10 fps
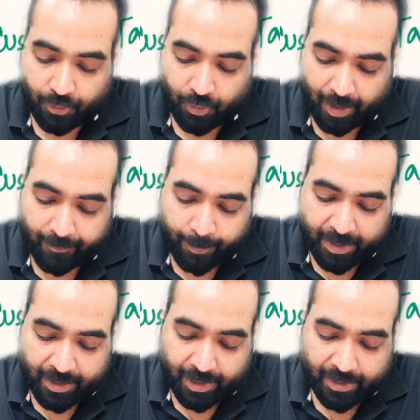You have
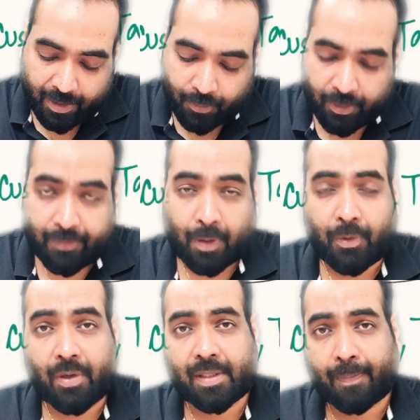purchased the goods
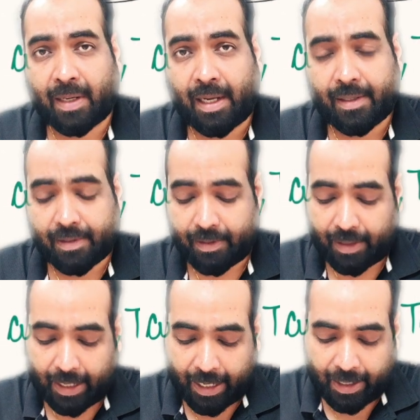from your suppliers
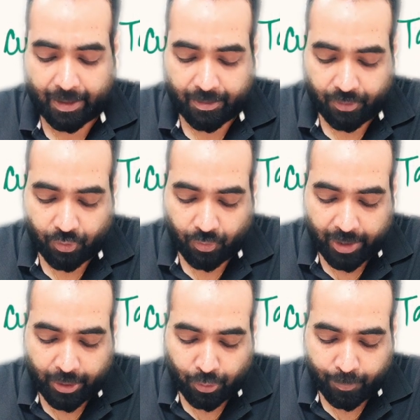and you
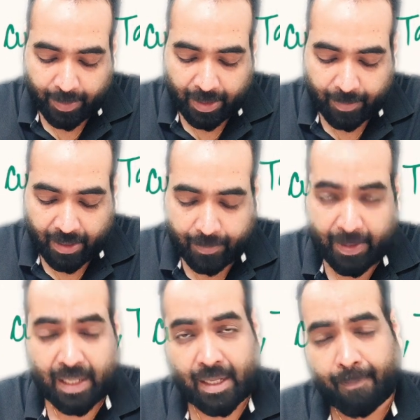need to pay
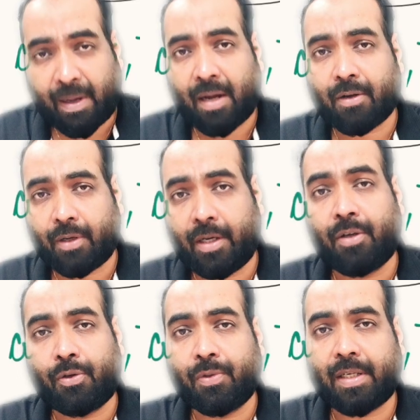them back
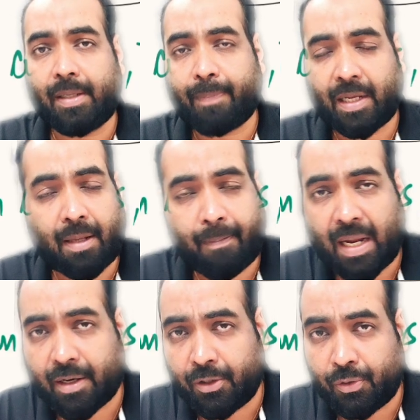in usually
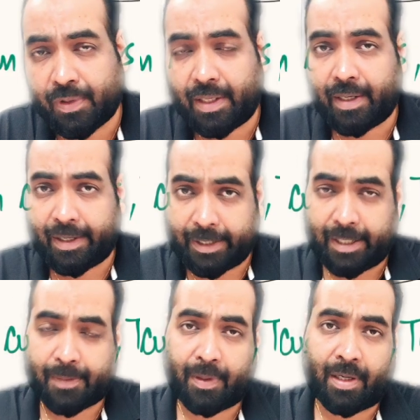90
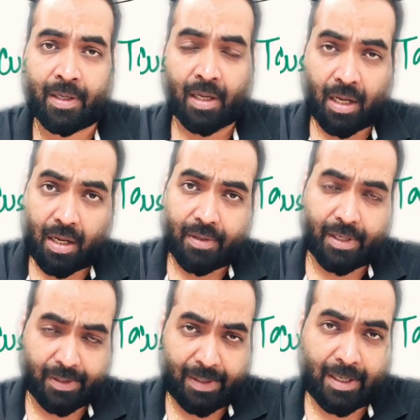days period,
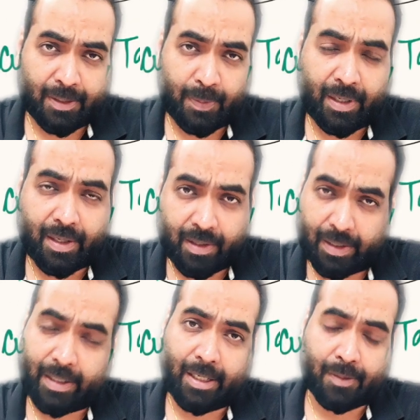60 days period,
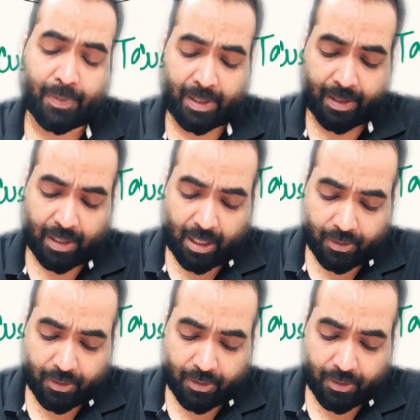30 days period.